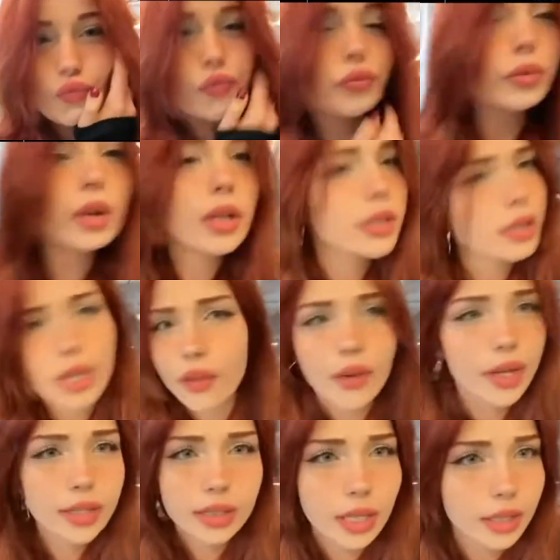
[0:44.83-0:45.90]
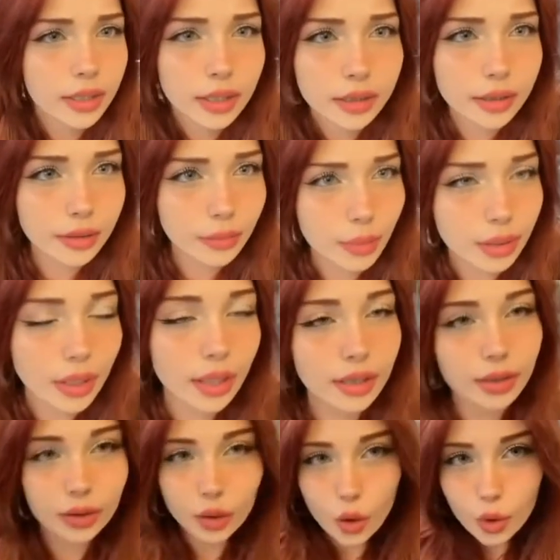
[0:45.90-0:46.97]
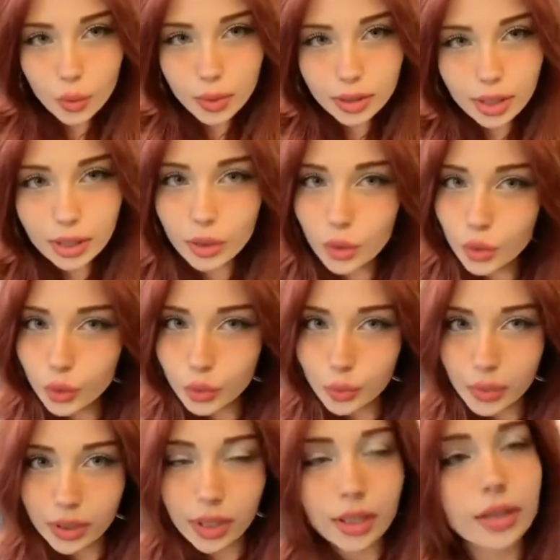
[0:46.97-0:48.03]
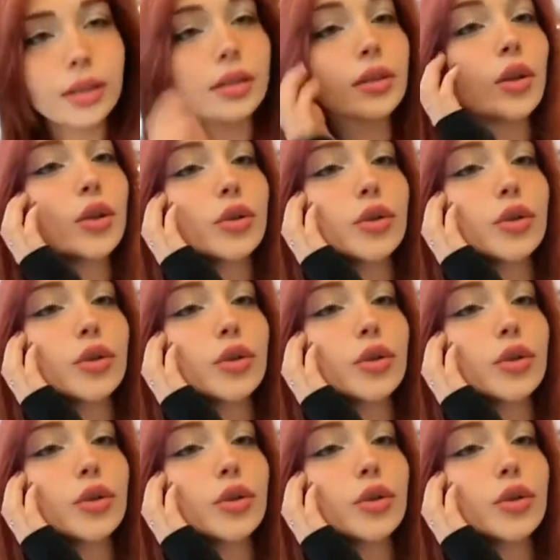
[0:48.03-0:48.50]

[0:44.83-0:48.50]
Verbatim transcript: You know, I think it's so bad. Hold on, let me get this music going.